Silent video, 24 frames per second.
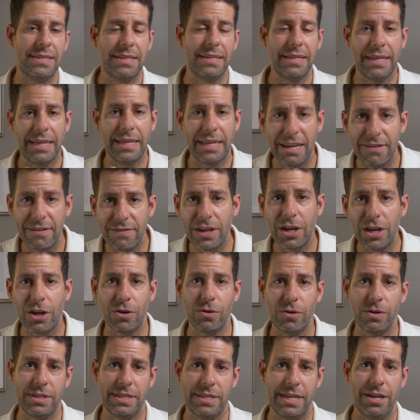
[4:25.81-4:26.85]
and giving
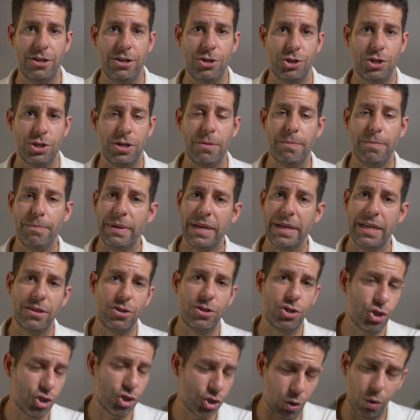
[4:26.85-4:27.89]
her attention and being
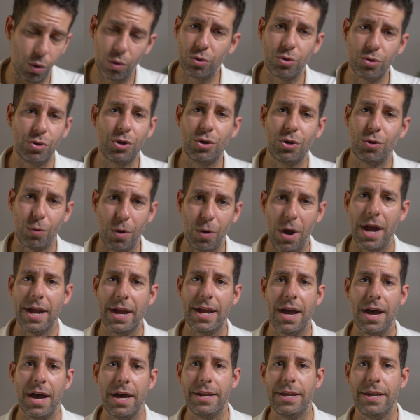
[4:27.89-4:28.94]
the shoulder to cry
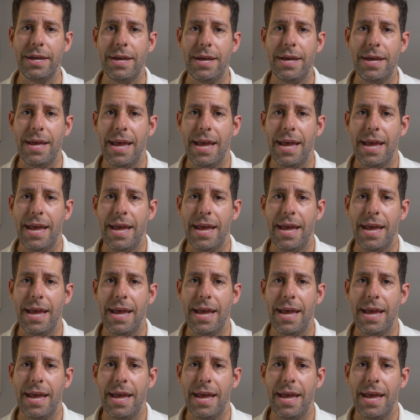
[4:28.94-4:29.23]
on.